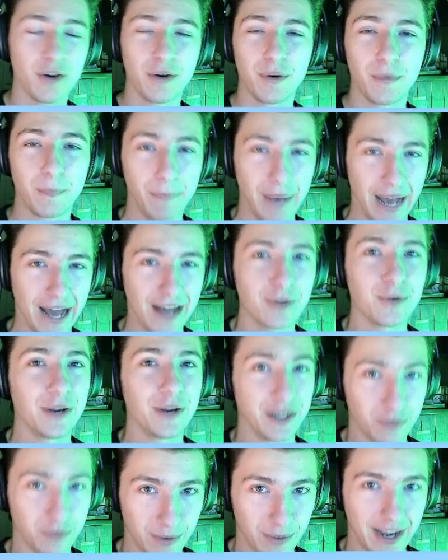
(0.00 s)

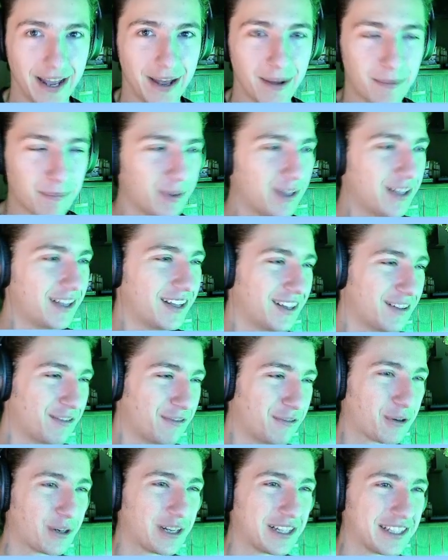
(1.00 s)
battering ram
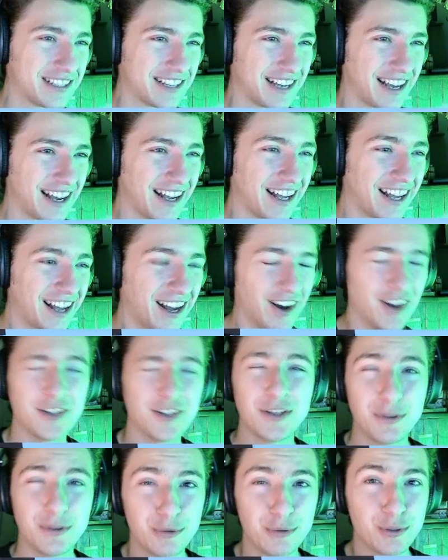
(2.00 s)
for its
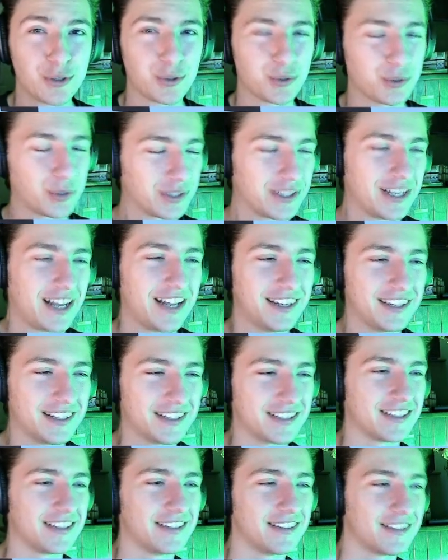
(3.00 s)
unusual
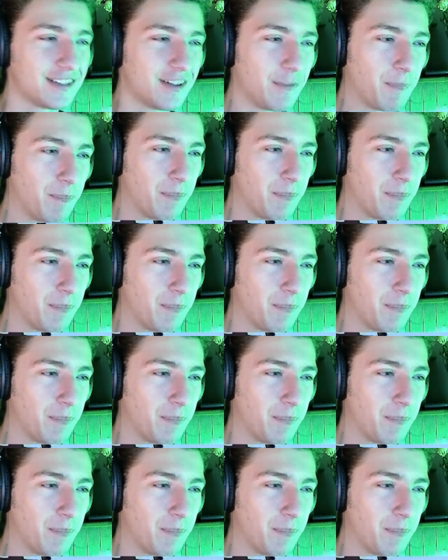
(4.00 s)
tendencies.